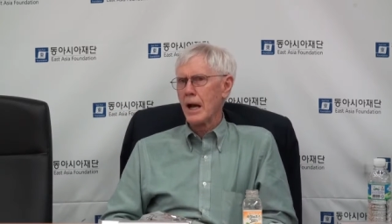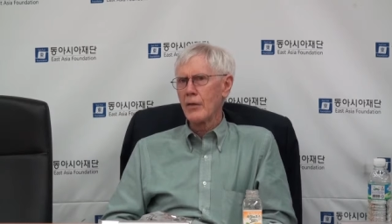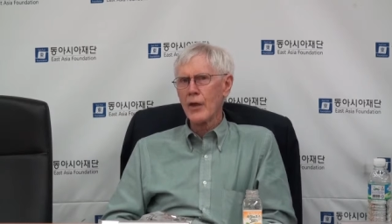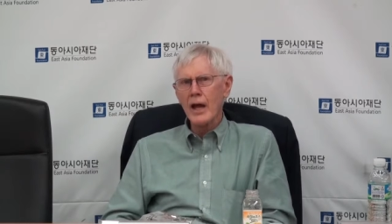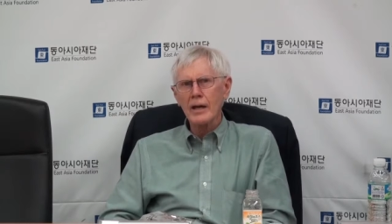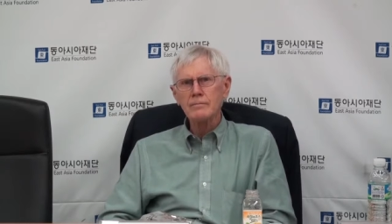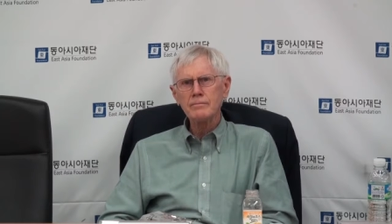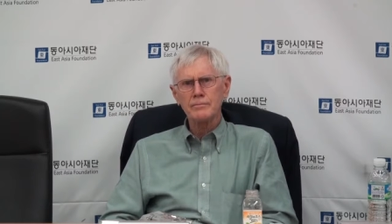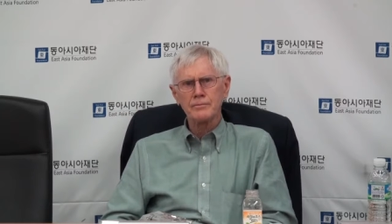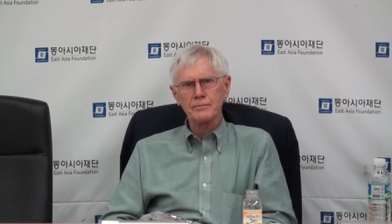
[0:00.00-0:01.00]
And
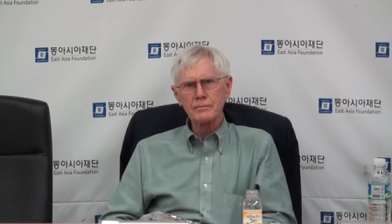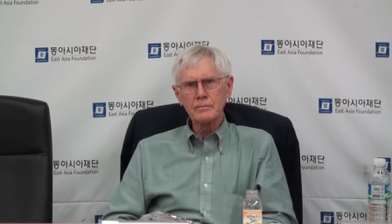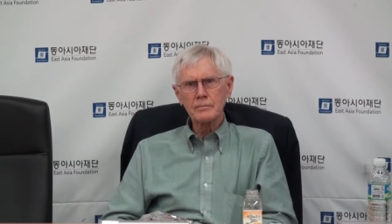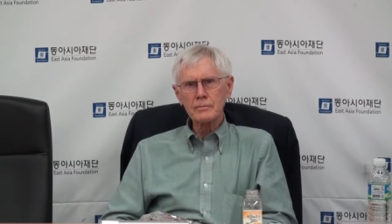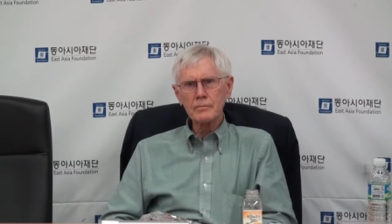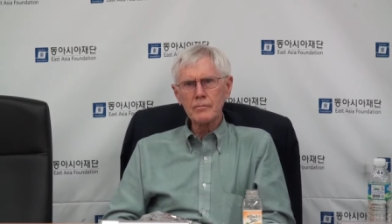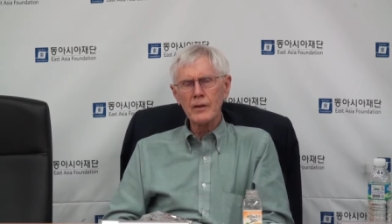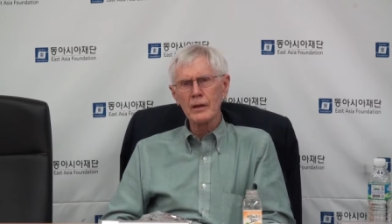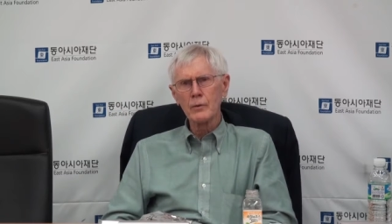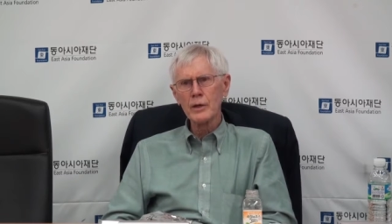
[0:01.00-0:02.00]
then
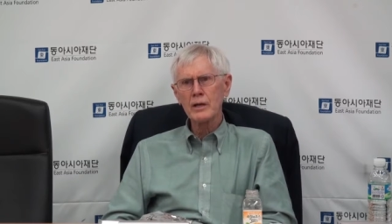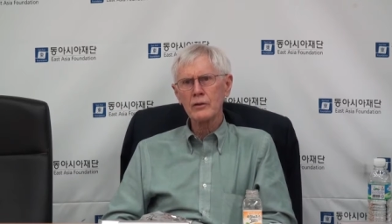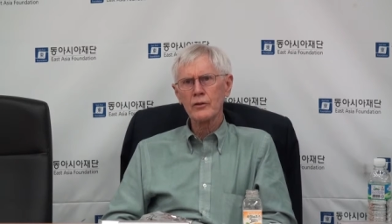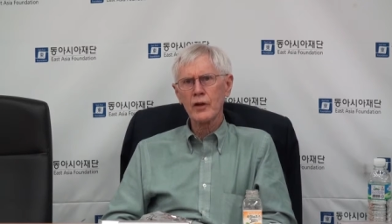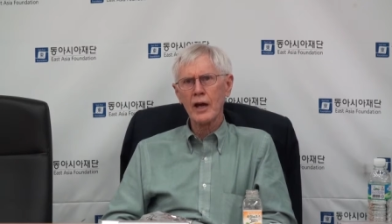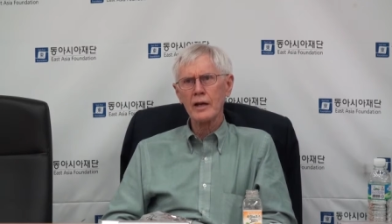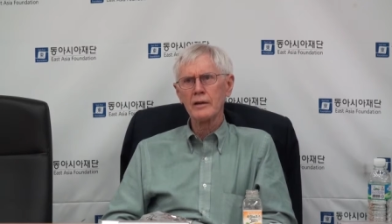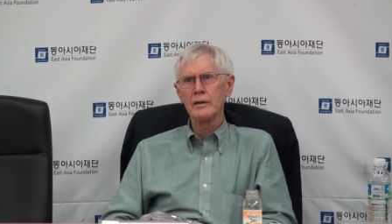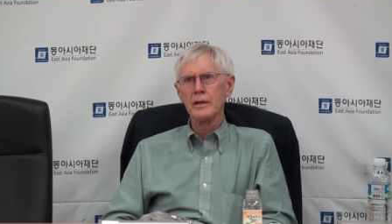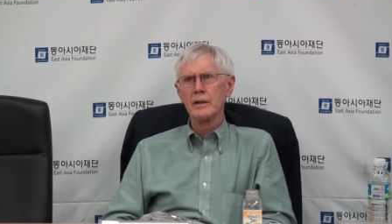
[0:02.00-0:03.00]
we could
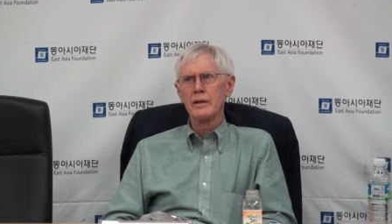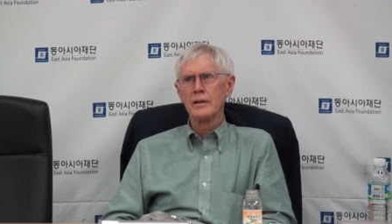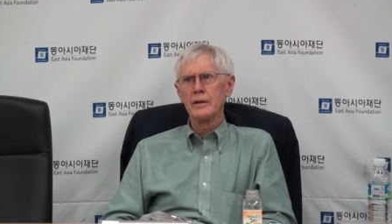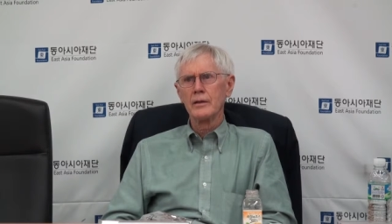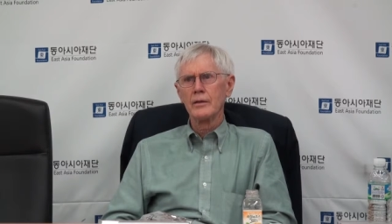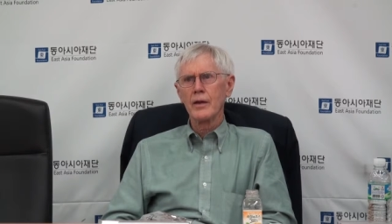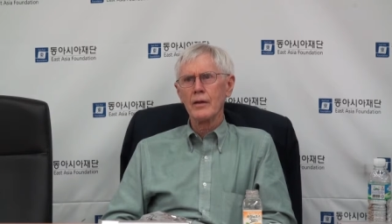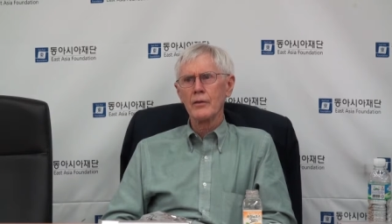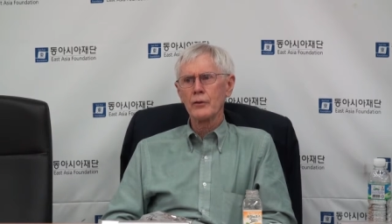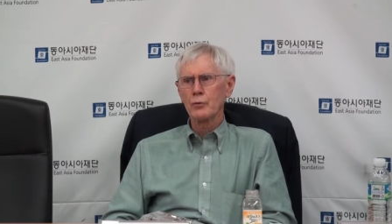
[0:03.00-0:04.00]
say
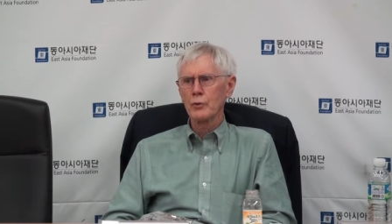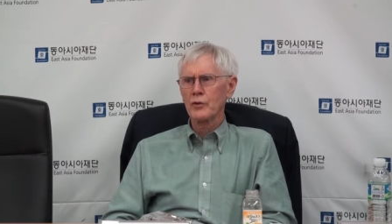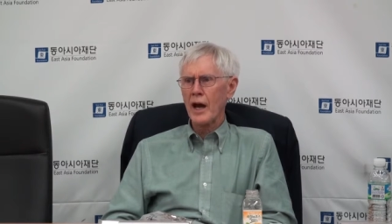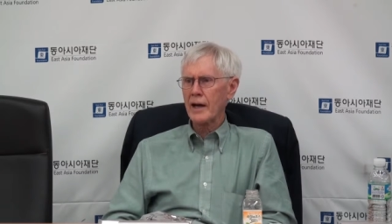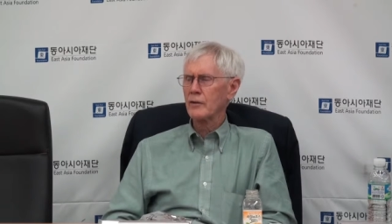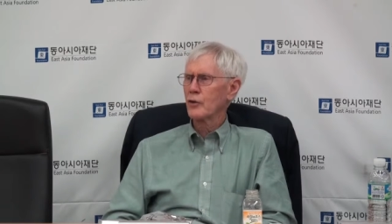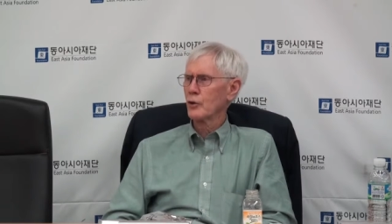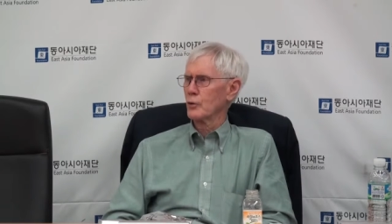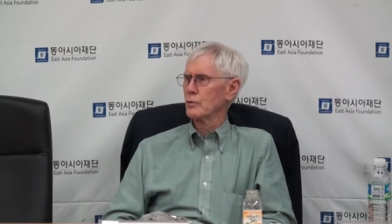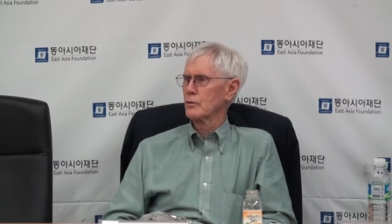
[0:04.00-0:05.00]
this was Act
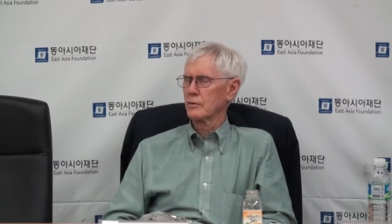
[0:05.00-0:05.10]
Two.